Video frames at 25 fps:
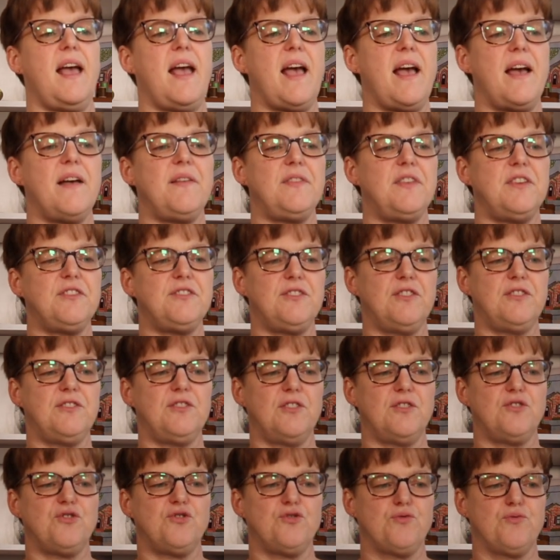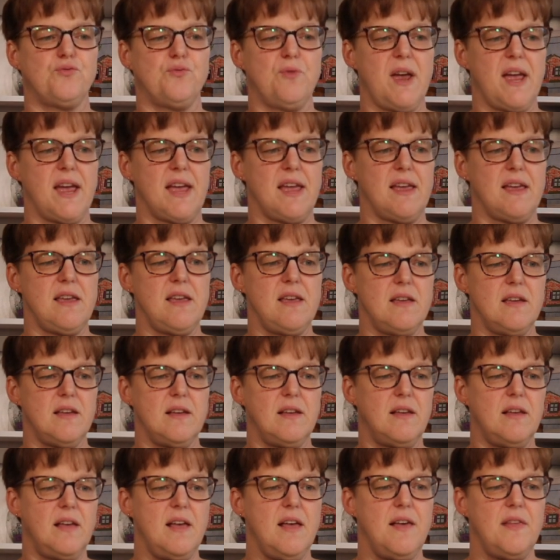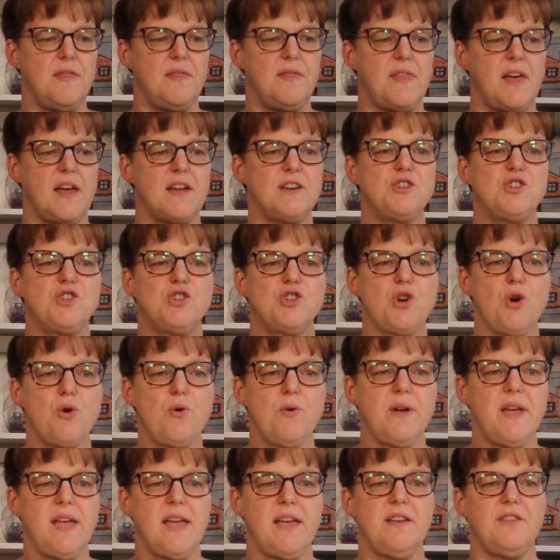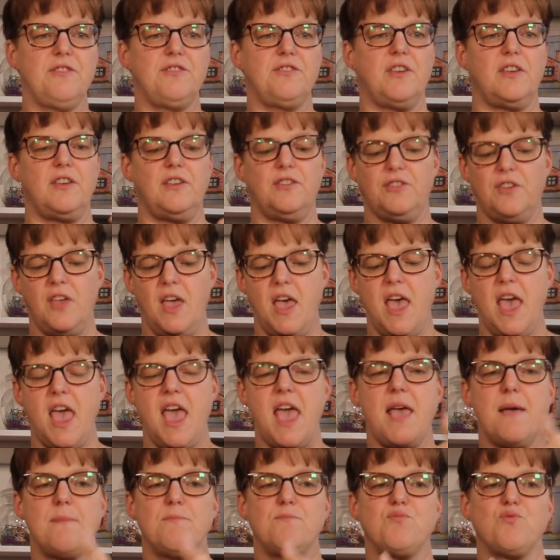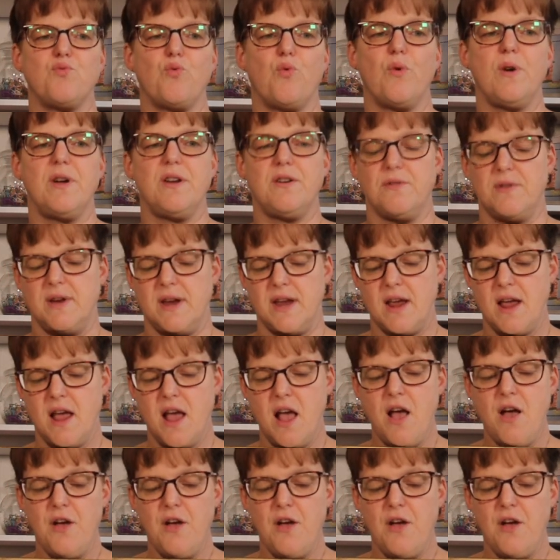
and this is a tray that showcases embroidery.